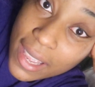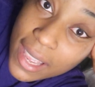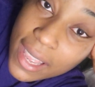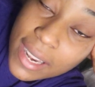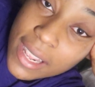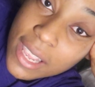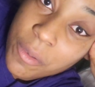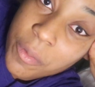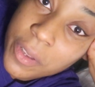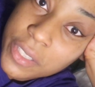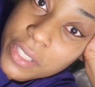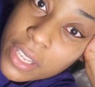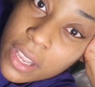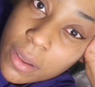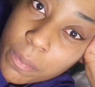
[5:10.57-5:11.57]
and he
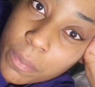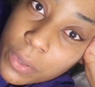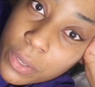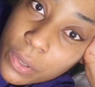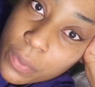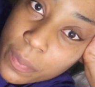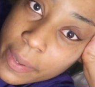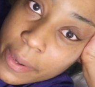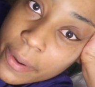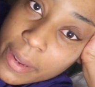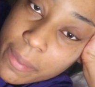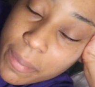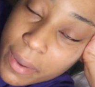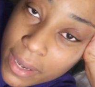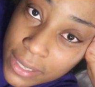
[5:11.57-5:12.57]
wants a
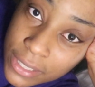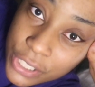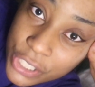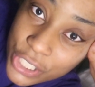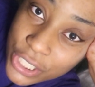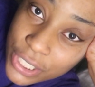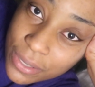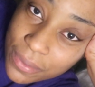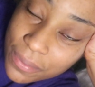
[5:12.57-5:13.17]
blueberry punch.